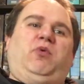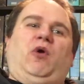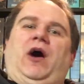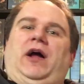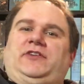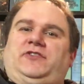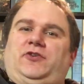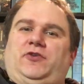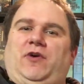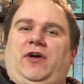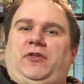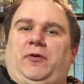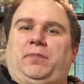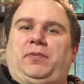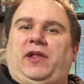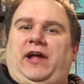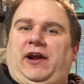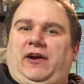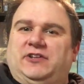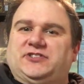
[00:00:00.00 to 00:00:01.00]
brought 2 other
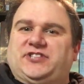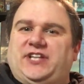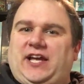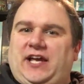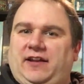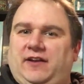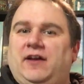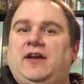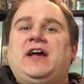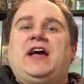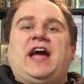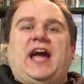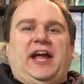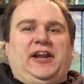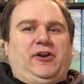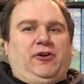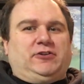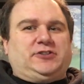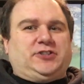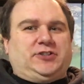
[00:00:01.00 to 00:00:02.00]
players in,
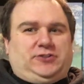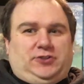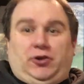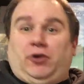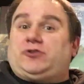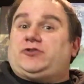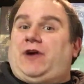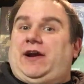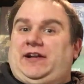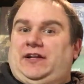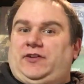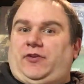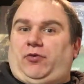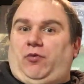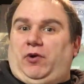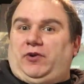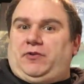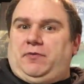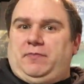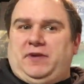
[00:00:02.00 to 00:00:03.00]
and you're trying to
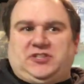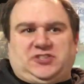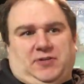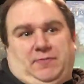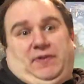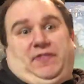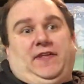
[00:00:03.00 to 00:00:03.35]
thwart the mission.